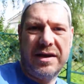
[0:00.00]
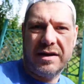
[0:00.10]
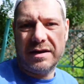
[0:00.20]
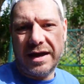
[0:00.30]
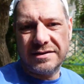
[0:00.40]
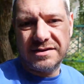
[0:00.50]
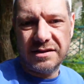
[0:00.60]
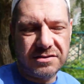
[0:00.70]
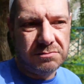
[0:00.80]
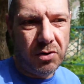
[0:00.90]
at
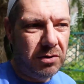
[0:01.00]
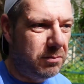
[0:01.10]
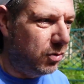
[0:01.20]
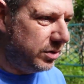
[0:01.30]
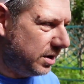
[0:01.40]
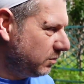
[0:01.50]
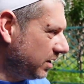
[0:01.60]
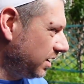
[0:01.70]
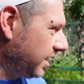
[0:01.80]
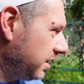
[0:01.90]
it tomorrow morning. We're
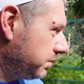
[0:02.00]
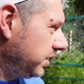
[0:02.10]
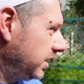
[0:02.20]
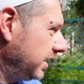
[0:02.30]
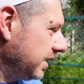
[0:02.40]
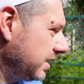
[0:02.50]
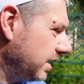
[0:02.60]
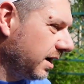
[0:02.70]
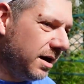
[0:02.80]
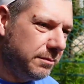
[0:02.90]
going to get up early.
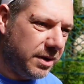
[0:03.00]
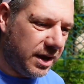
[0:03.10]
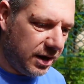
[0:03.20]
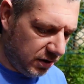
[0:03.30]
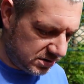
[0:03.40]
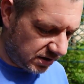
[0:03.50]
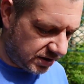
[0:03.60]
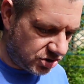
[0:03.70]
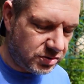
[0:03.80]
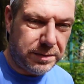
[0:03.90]
It looks like
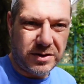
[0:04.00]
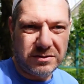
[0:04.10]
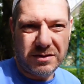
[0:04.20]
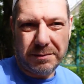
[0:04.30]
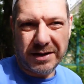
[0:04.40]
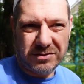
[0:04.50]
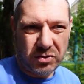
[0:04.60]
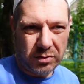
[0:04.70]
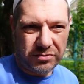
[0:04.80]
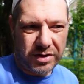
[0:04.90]
it should be good till about
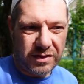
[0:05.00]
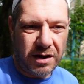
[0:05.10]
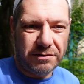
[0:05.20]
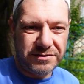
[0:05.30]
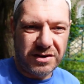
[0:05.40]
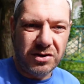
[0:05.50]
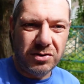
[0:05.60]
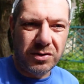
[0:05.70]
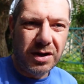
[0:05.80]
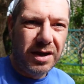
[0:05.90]
2 or 3 in the
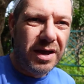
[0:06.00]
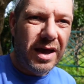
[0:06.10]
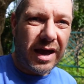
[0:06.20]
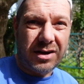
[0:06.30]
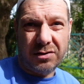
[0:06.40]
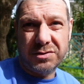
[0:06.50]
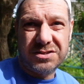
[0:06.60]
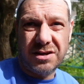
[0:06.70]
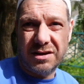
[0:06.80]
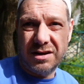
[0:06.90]
afternoon, and I
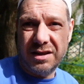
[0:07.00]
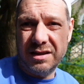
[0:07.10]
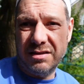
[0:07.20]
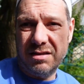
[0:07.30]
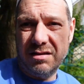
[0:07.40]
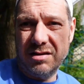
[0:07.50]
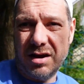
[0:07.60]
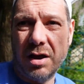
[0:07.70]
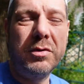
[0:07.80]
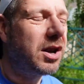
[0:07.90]

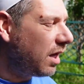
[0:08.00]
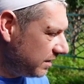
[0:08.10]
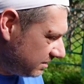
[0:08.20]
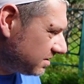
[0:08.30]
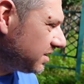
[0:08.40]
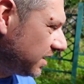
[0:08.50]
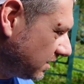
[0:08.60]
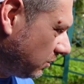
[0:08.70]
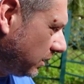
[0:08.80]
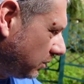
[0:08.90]
would like to think
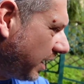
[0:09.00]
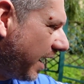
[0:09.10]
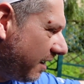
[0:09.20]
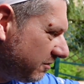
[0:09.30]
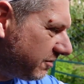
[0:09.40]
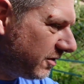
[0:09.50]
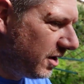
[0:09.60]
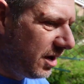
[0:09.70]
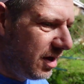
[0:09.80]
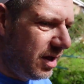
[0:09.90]
that we would have
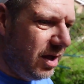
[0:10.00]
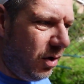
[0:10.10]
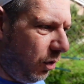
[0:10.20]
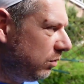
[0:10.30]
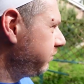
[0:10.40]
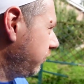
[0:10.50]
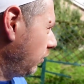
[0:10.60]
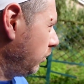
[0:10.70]
all 4